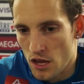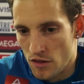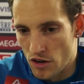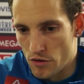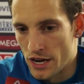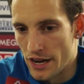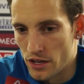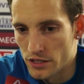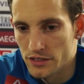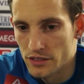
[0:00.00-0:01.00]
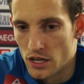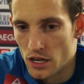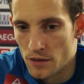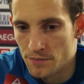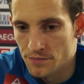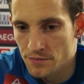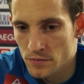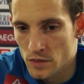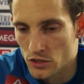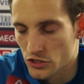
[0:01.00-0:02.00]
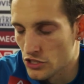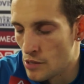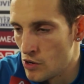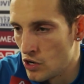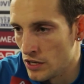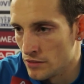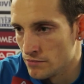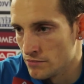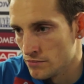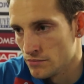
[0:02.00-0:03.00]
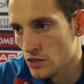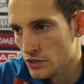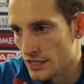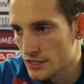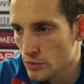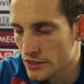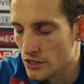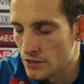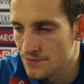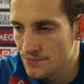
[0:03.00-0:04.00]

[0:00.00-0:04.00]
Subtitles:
very high as in on the summer and on next winter.